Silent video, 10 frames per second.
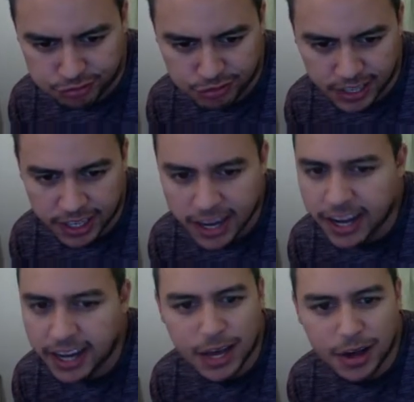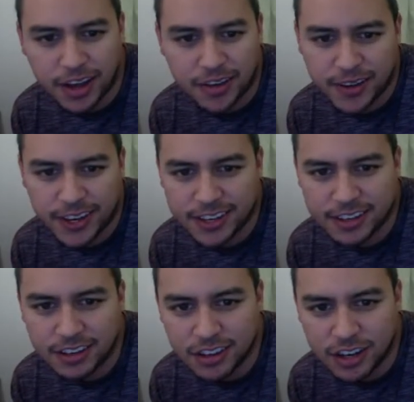Yeah, I
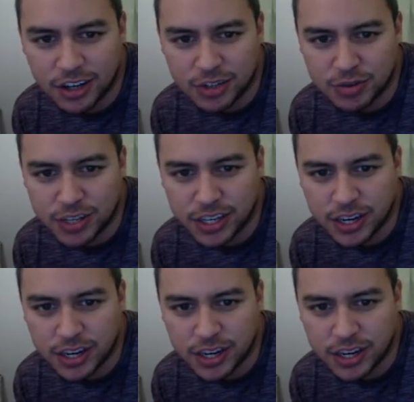mean, there's really